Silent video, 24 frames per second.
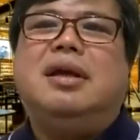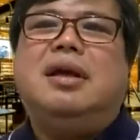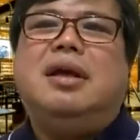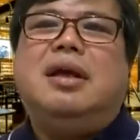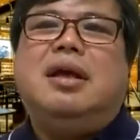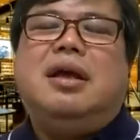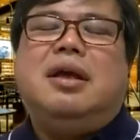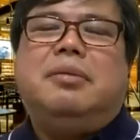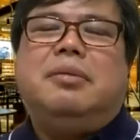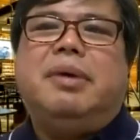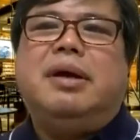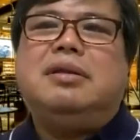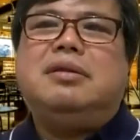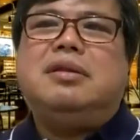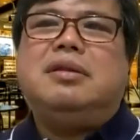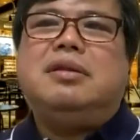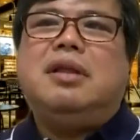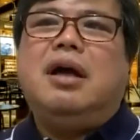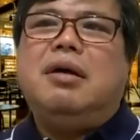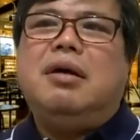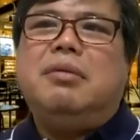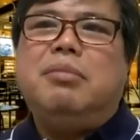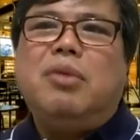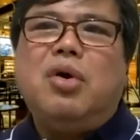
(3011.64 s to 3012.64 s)
But
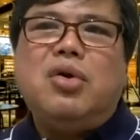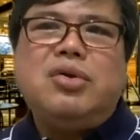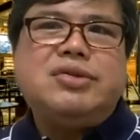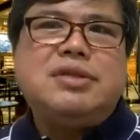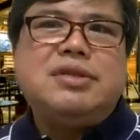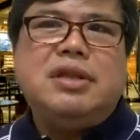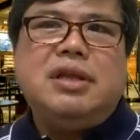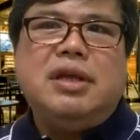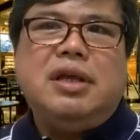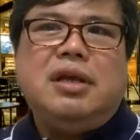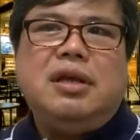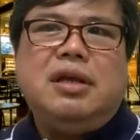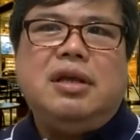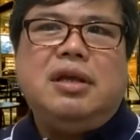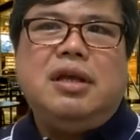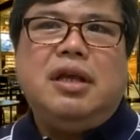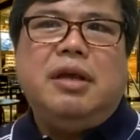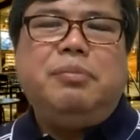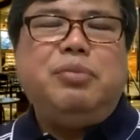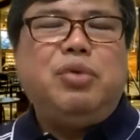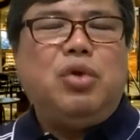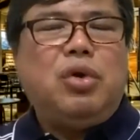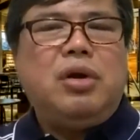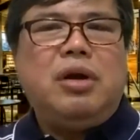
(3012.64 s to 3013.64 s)
mostly, if
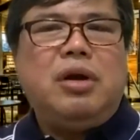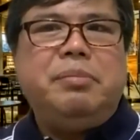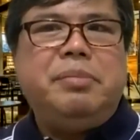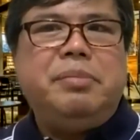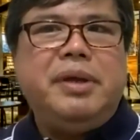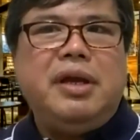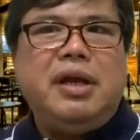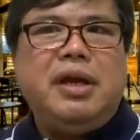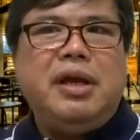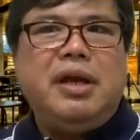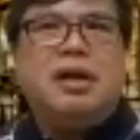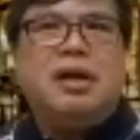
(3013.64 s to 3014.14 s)
you're a beginner,